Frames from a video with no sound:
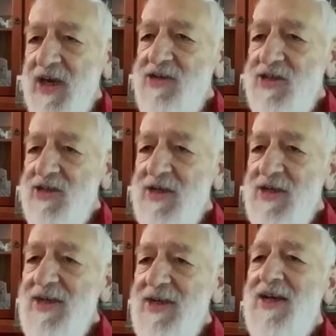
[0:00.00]
kids,
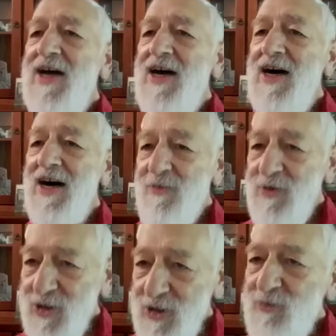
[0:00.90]

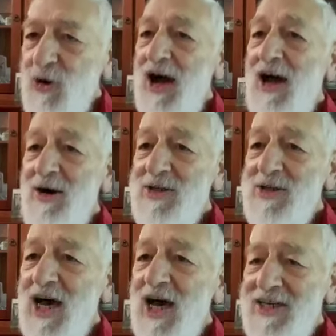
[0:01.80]
which is why I was
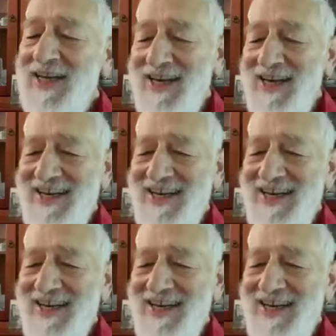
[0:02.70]
asking.